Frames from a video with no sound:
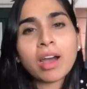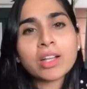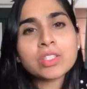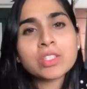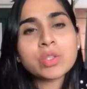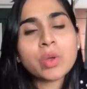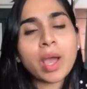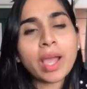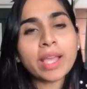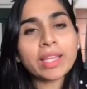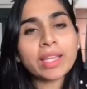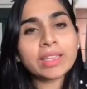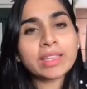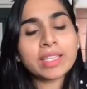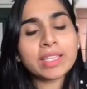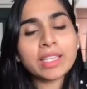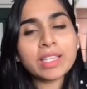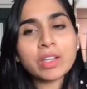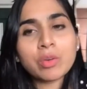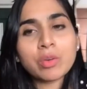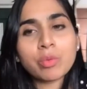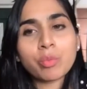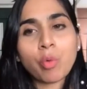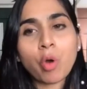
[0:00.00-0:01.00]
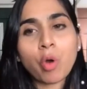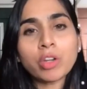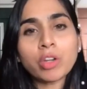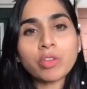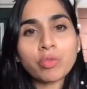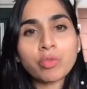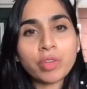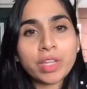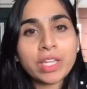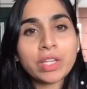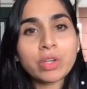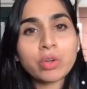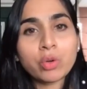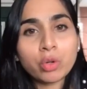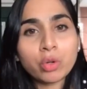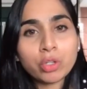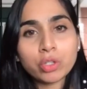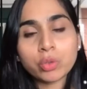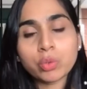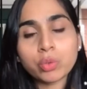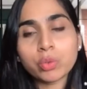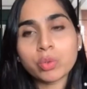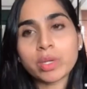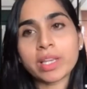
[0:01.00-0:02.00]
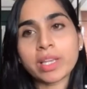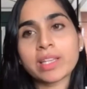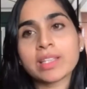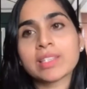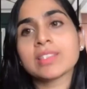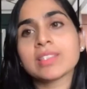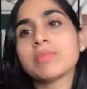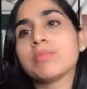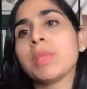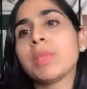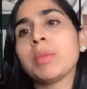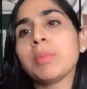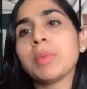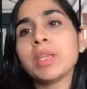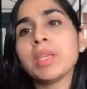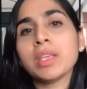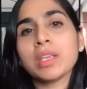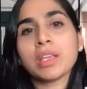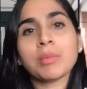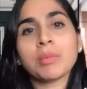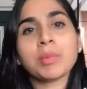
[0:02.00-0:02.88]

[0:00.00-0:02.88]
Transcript: So I think what we could do is maybe,